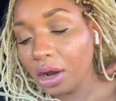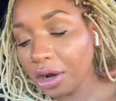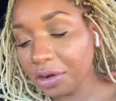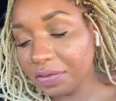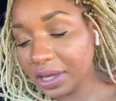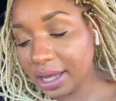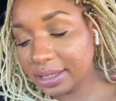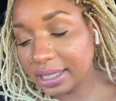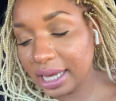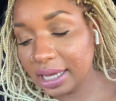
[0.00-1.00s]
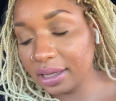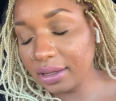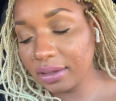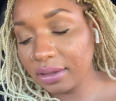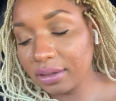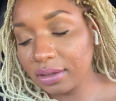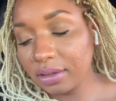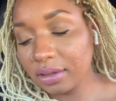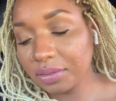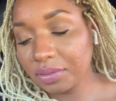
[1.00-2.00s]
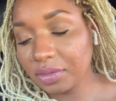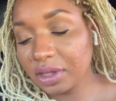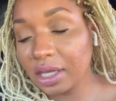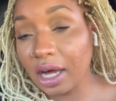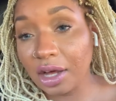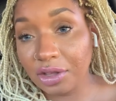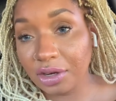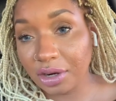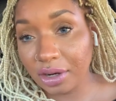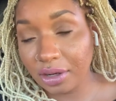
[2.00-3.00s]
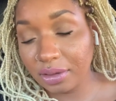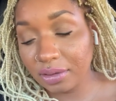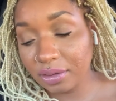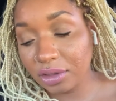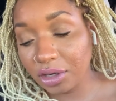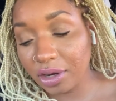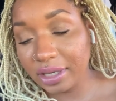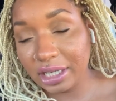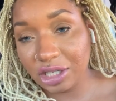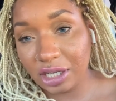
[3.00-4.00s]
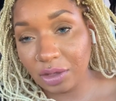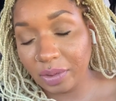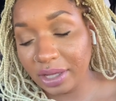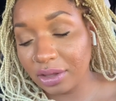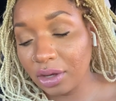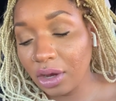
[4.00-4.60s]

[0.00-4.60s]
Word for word: Her fiance, the other girl, the girl he cheated with,